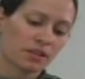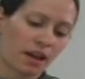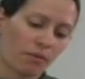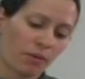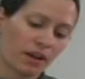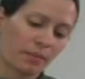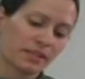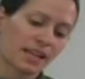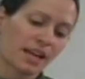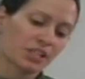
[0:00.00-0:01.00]
so that way when I'm
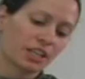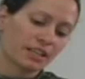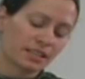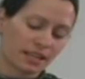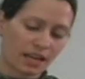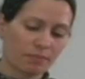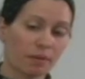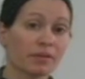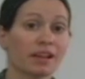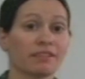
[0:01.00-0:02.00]
attaching it to the cup,
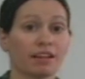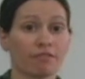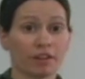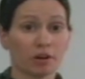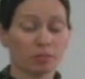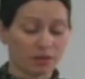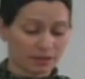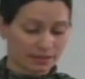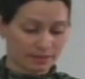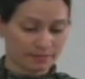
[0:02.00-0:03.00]
I'm not leaving fingerprints.